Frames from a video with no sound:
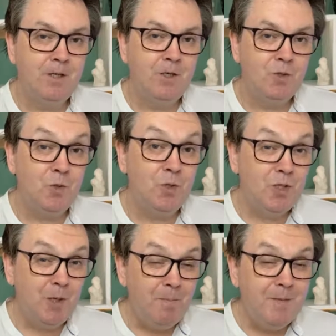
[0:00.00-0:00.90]
So
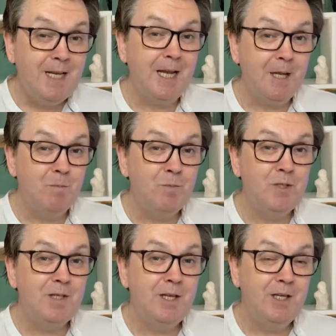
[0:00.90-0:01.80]

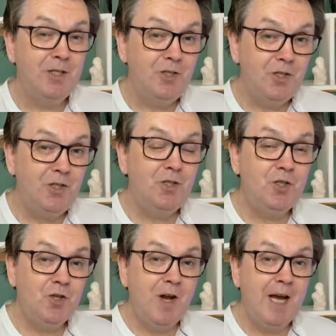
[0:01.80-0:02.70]
sometimes just
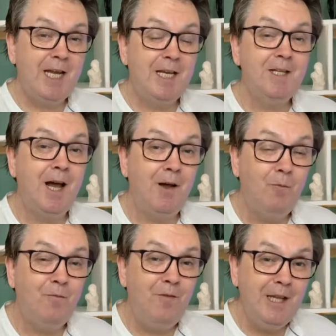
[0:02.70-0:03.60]
trying a
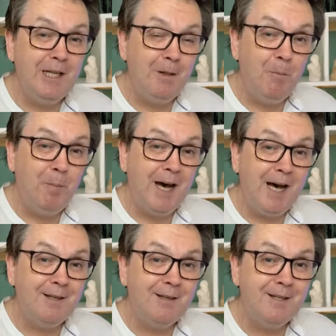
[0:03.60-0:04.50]
little
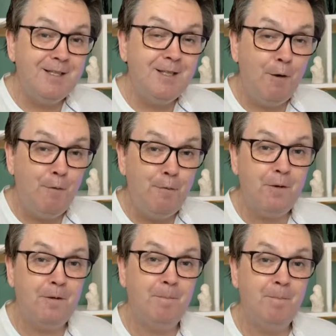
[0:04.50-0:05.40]
path that's
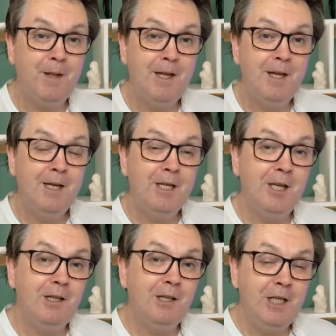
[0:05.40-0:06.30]
different
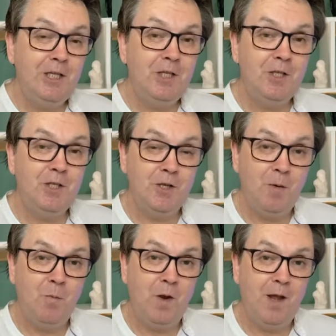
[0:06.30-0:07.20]
can lead you to
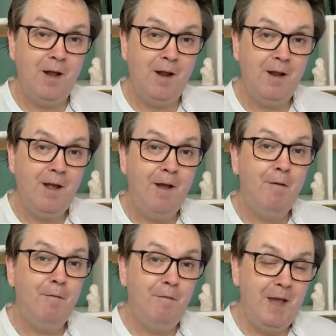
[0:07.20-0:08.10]
somewhere
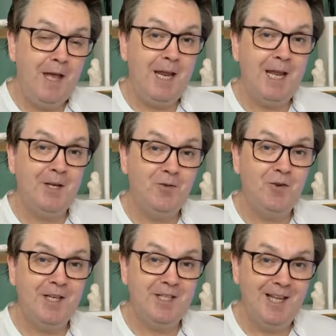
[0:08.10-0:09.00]
very
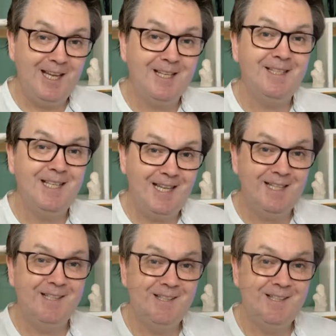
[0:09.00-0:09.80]
interesting indeed.